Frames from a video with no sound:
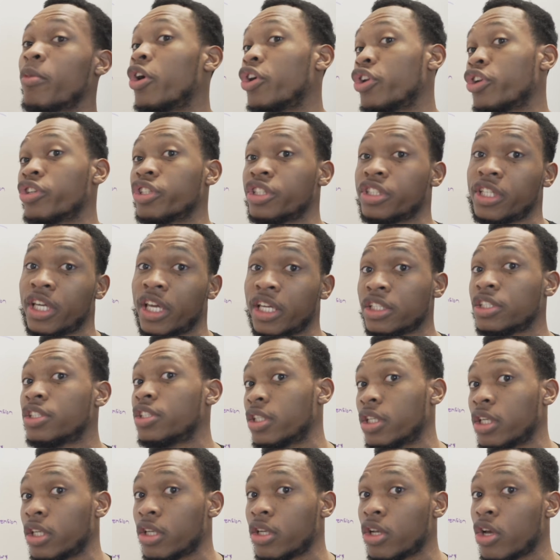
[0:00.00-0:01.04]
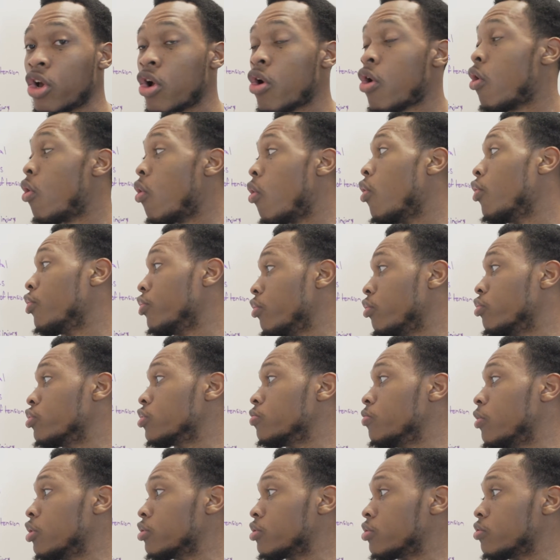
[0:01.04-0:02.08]
under tension on those
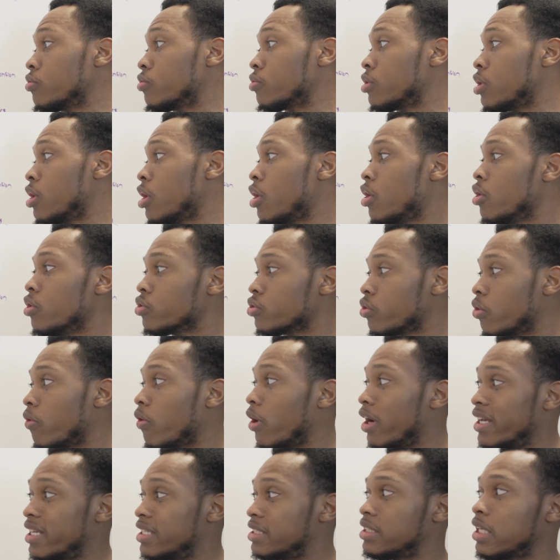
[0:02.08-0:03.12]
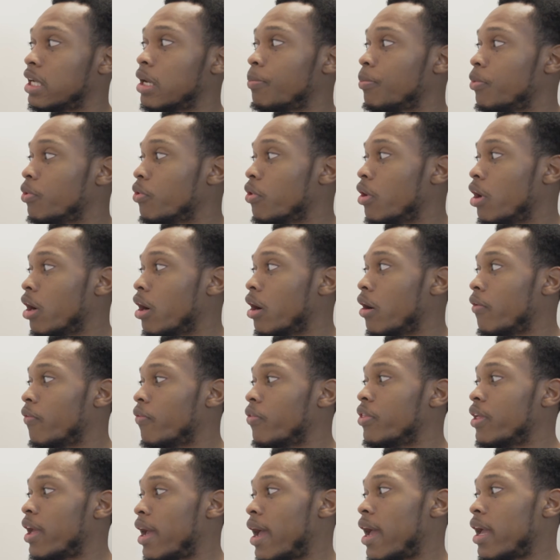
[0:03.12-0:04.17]
muscles. So an example of
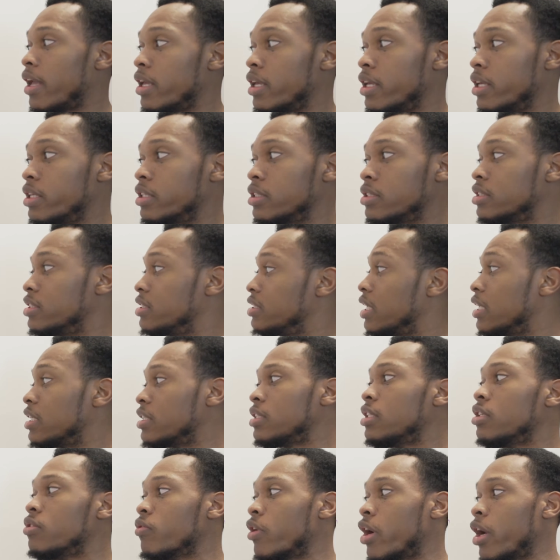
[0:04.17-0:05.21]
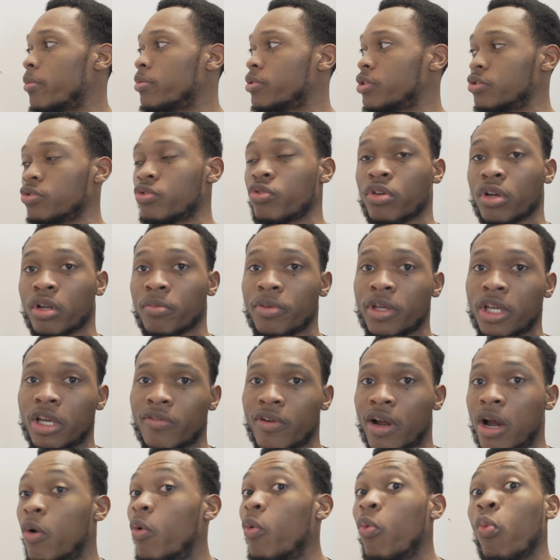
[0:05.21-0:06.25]
that is 60 reps is going to be
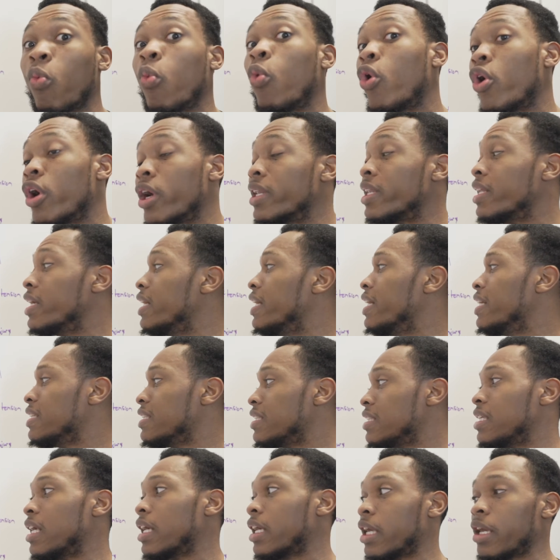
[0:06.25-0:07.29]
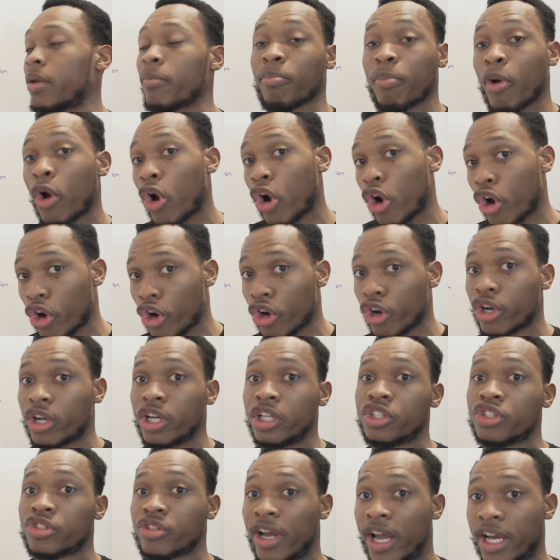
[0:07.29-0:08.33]
around 1 second per
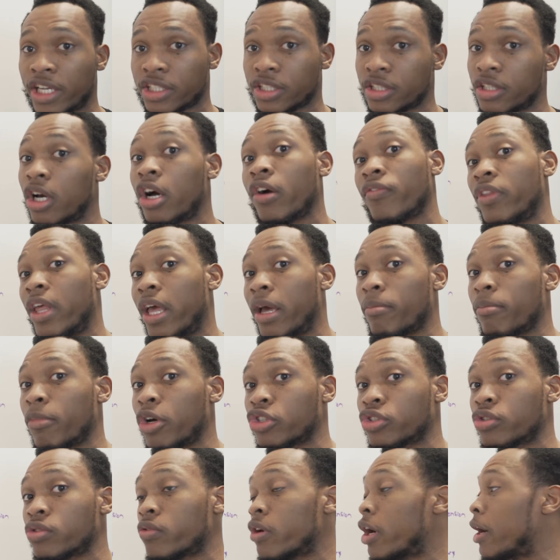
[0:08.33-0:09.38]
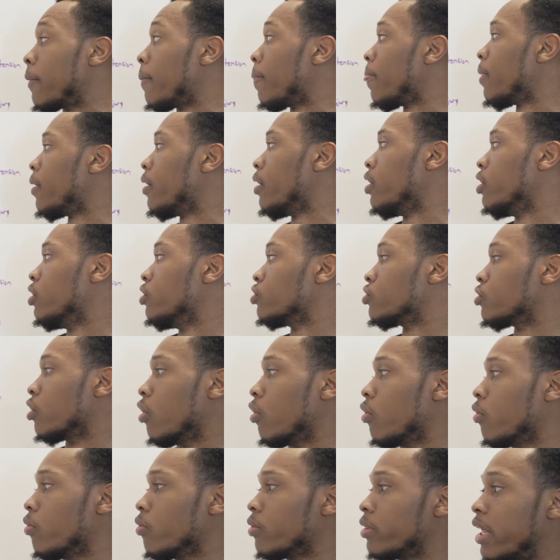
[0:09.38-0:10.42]
contraction of that muscle, right?
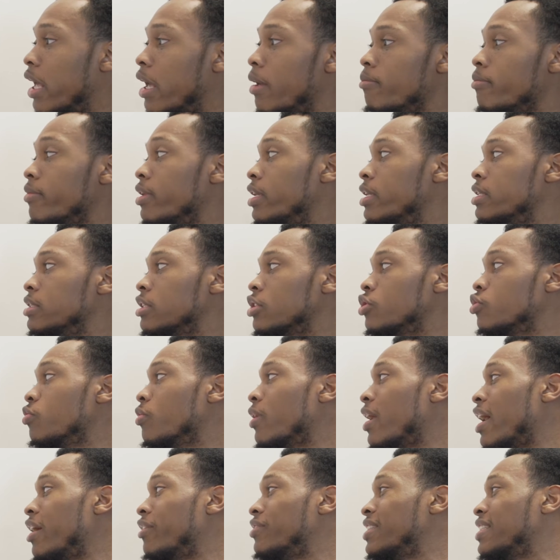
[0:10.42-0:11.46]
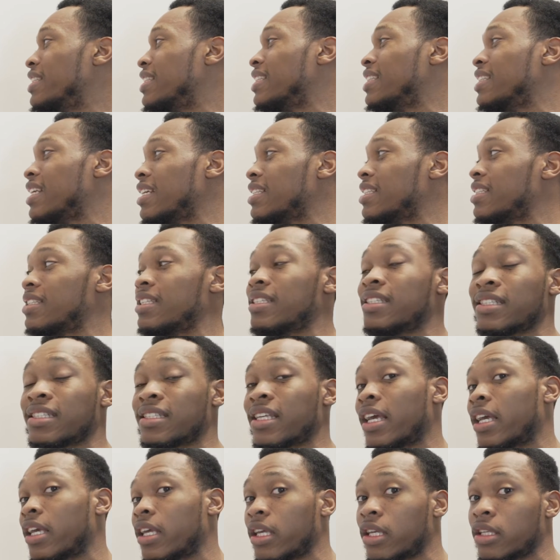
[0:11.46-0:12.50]
So that means it's going to have 60
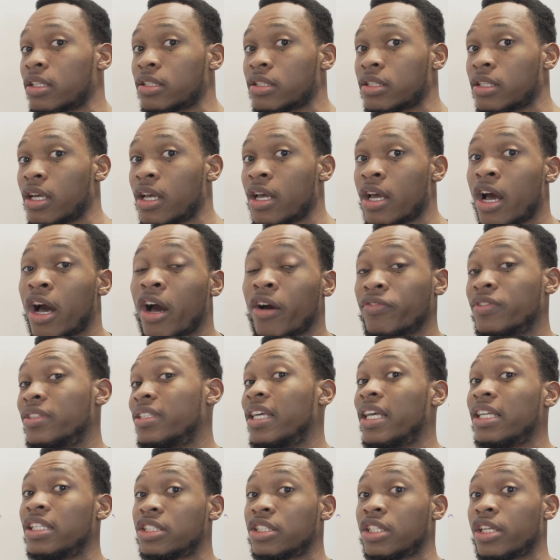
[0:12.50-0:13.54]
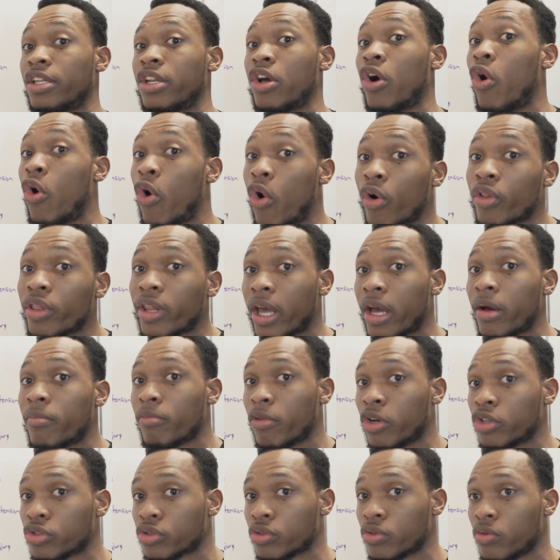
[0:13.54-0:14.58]
seconds of tension on that
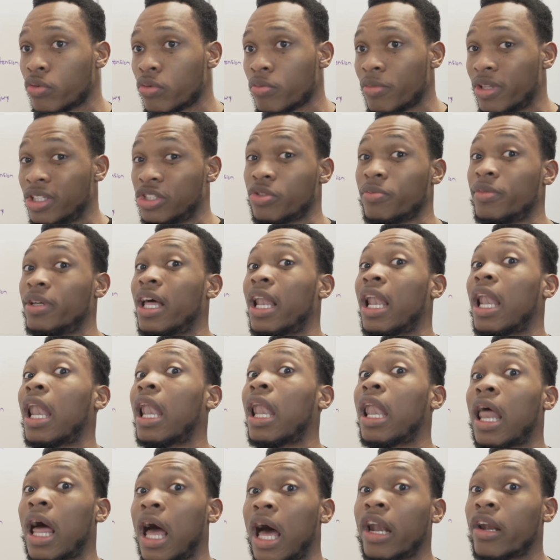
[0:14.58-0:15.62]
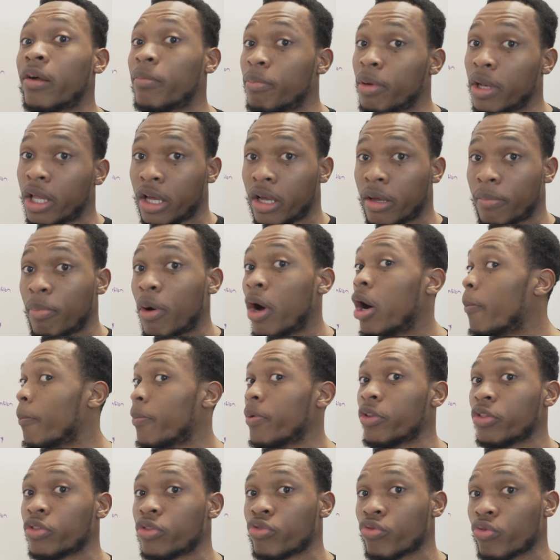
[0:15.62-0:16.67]
muscle. It means it's going to be a lot of blood
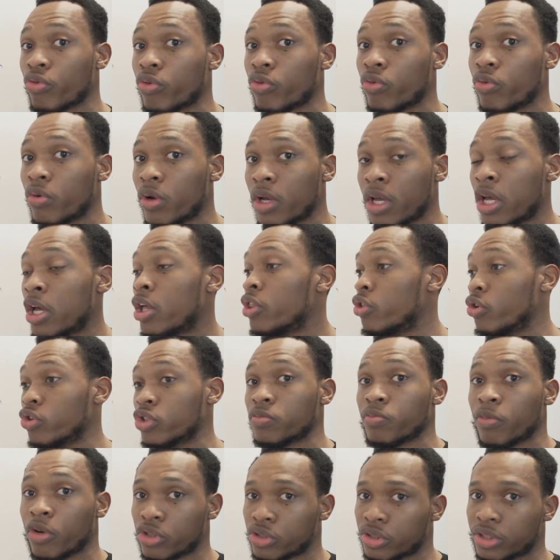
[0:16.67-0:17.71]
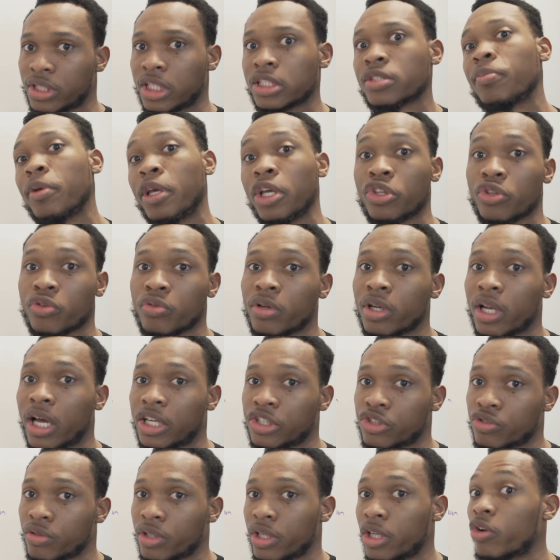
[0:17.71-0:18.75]
pumping through those muscles that's being
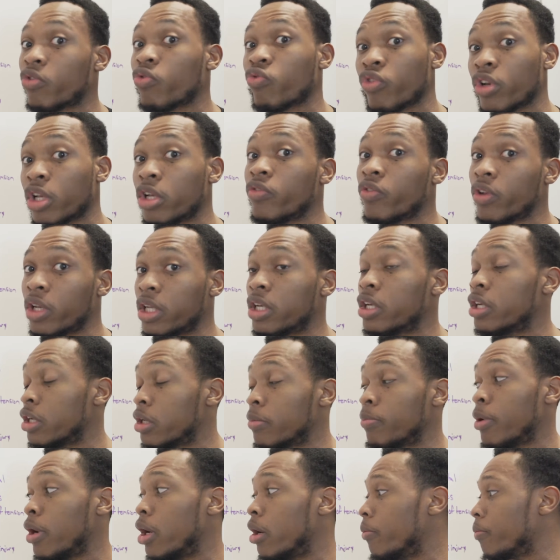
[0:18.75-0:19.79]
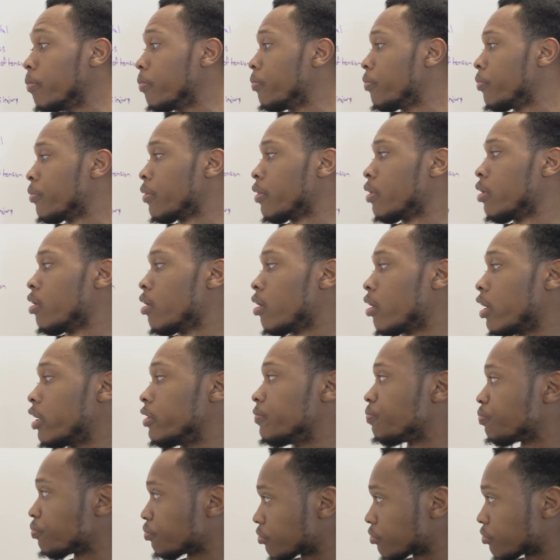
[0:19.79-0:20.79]
utilized. You're going to get a really, really good pump. All right.